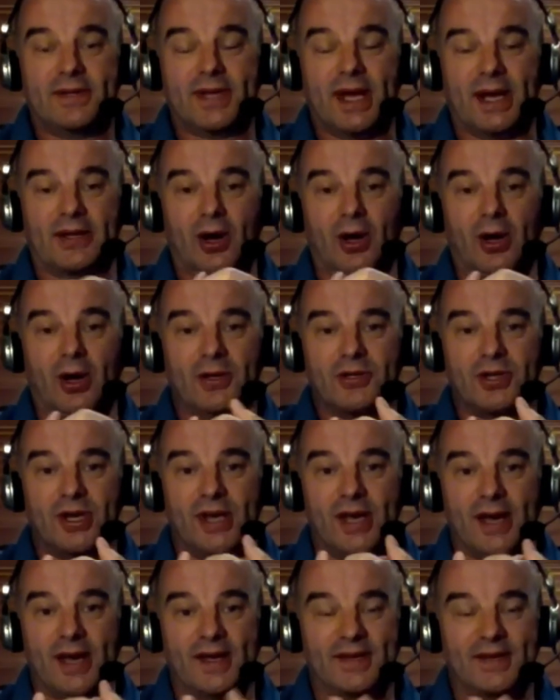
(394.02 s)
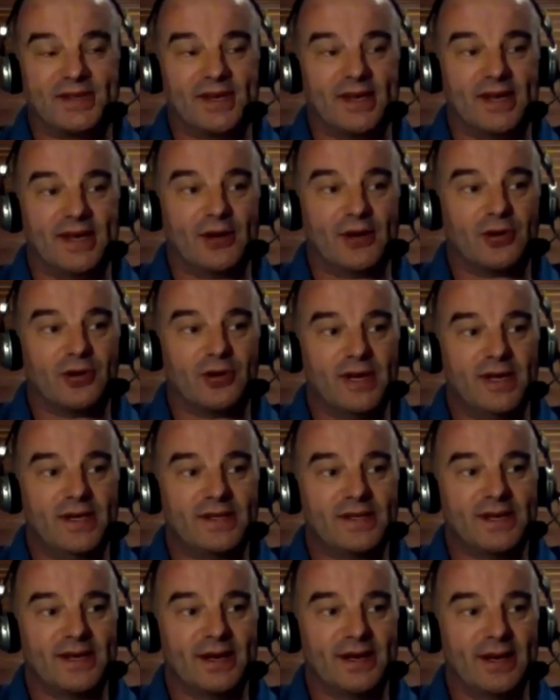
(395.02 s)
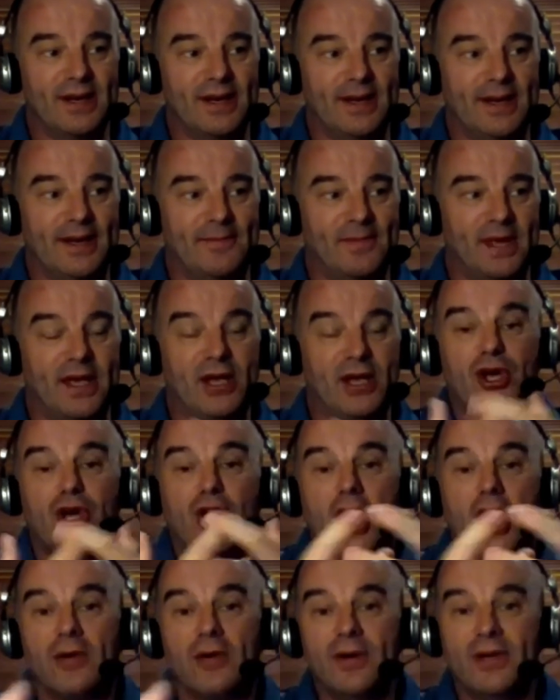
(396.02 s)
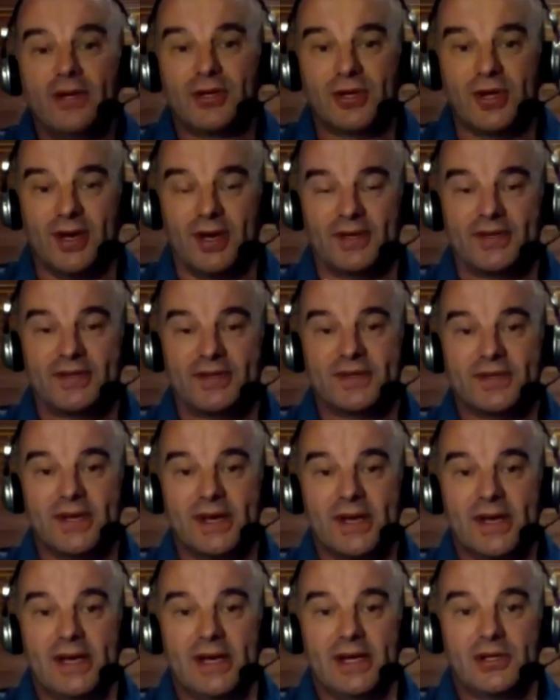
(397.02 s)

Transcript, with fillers: Technology has increasingly encouraged us